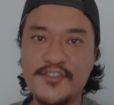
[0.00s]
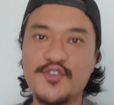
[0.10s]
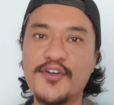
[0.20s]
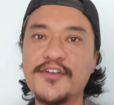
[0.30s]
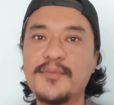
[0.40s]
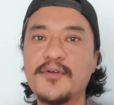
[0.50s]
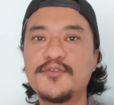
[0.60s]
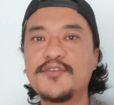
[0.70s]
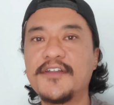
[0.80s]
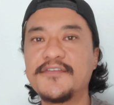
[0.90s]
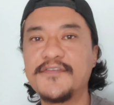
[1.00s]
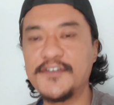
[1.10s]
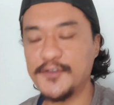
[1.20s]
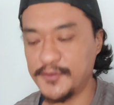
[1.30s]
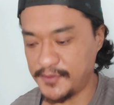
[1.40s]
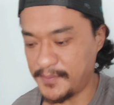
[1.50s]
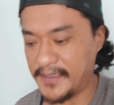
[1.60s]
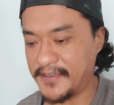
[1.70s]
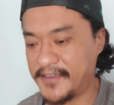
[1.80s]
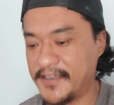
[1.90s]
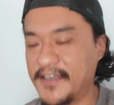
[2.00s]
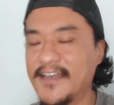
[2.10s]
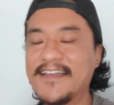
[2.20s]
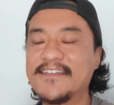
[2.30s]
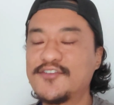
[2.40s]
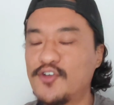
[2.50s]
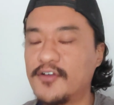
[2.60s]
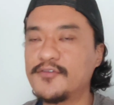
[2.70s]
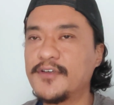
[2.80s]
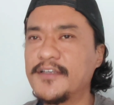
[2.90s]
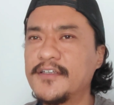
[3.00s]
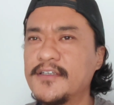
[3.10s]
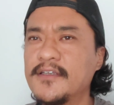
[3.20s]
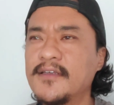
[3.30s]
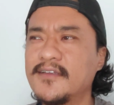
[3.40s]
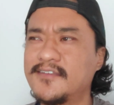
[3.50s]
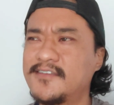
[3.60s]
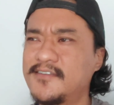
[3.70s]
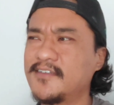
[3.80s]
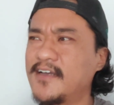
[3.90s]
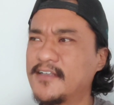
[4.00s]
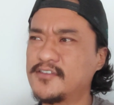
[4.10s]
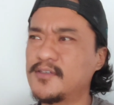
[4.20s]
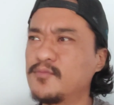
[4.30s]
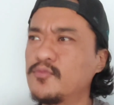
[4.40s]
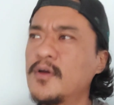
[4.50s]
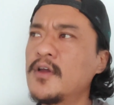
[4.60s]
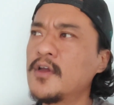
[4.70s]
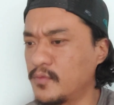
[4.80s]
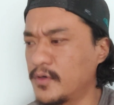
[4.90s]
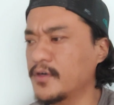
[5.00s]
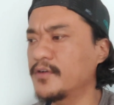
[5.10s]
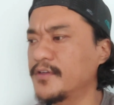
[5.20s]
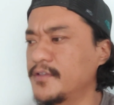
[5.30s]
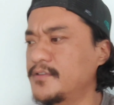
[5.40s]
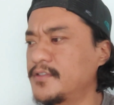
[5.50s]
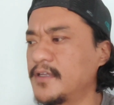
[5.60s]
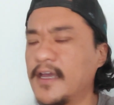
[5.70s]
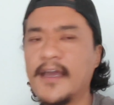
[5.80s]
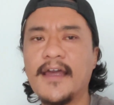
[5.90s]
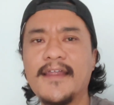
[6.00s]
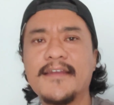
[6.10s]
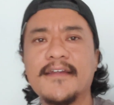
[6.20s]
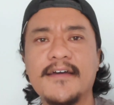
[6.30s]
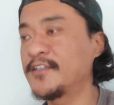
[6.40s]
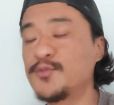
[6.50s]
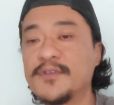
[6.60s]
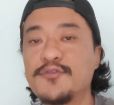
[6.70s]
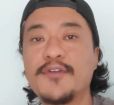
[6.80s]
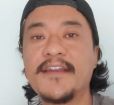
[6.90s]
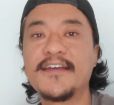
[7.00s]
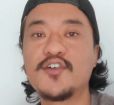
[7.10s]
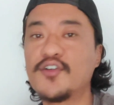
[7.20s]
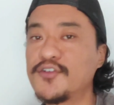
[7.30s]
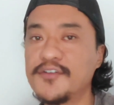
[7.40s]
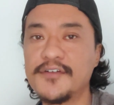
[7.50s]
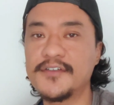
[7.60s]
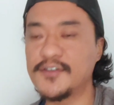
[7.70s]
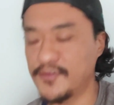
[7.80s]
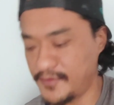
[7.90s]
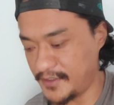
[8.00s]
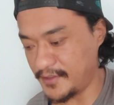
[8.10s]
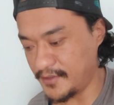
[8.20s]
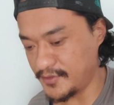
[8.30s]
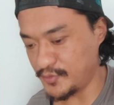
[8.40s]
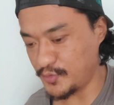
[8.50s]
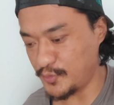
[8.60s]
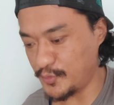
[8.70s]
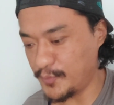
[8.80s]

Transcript: sorry about today's video the bike is not ready it's still got some work on it and uh, it's been raining continuously over here so